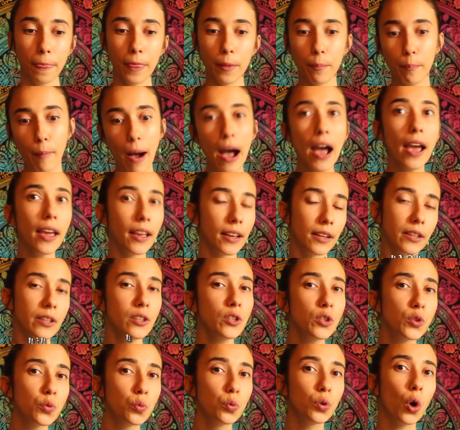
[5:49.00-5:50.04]
The
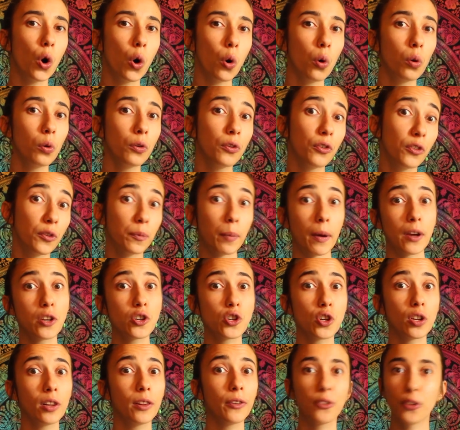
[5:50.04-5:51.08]
Mayans would hold
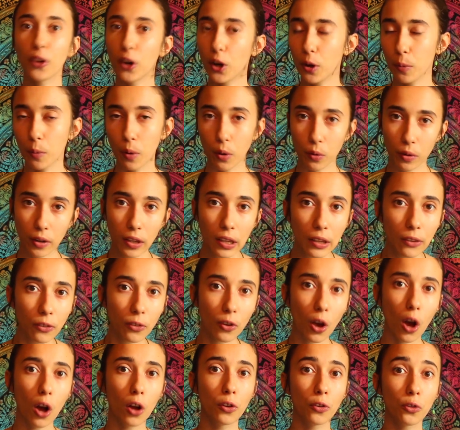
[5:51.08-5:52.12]
special ceremonies
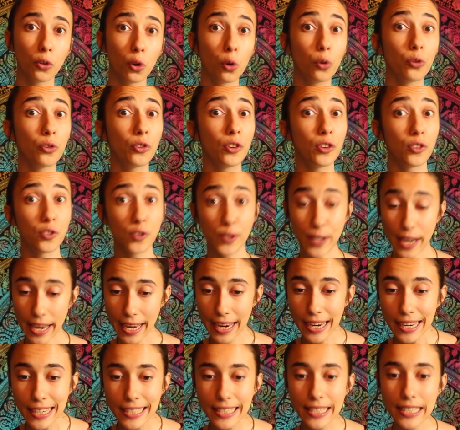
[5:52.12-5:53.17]
on solstice
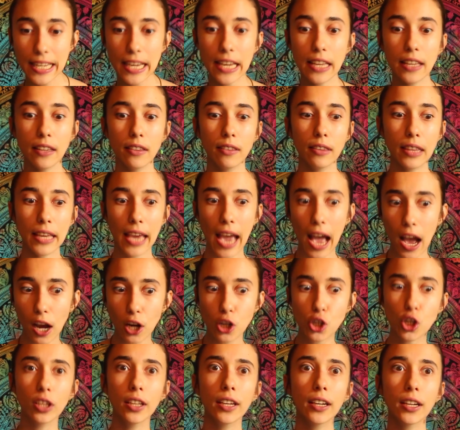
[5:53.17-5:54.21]
dates, and they
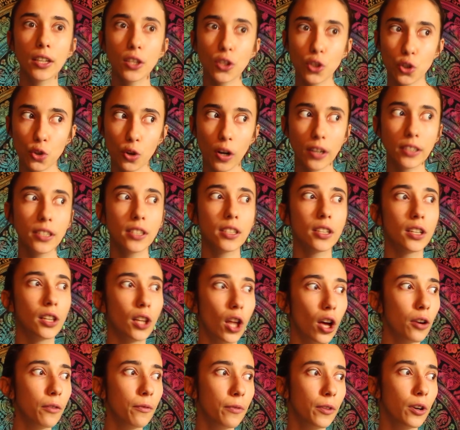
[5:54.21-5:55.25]
actually constructed a
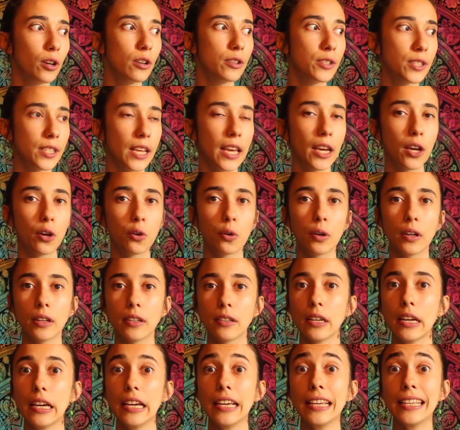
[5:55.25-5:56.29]
lot of their
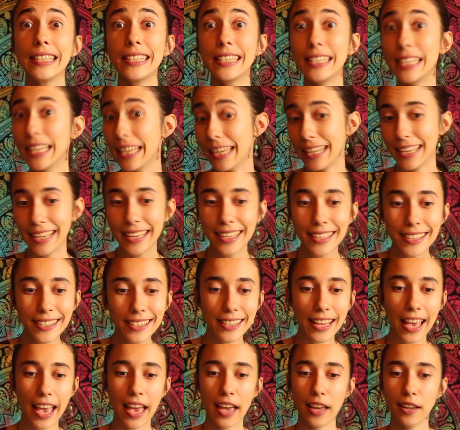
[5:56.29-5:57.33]
sacred
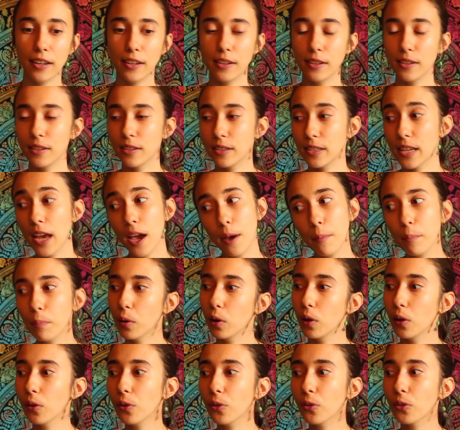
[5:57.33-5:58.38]
cities and
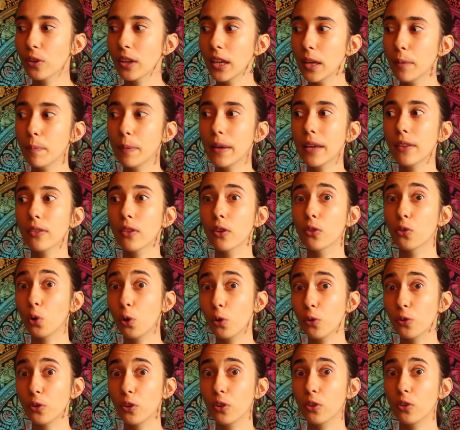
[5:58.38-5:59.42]
temples, keeping the
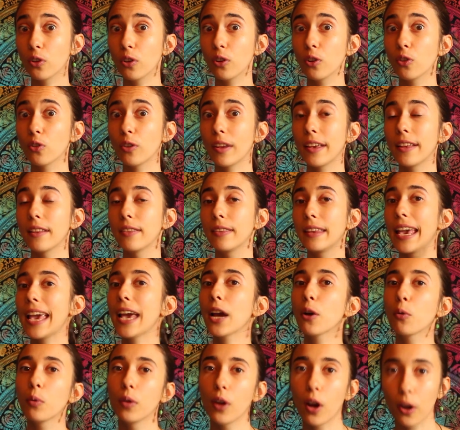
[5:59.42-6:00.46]
solstices and the
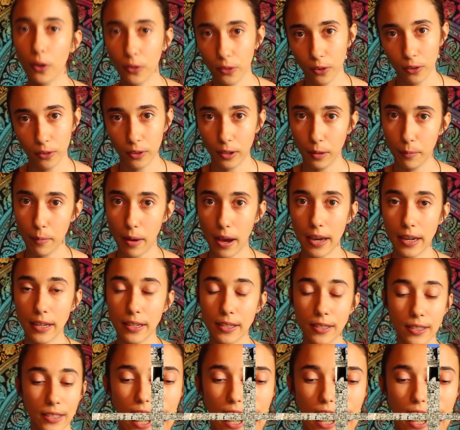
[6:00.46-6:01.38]
equinoxes in mind,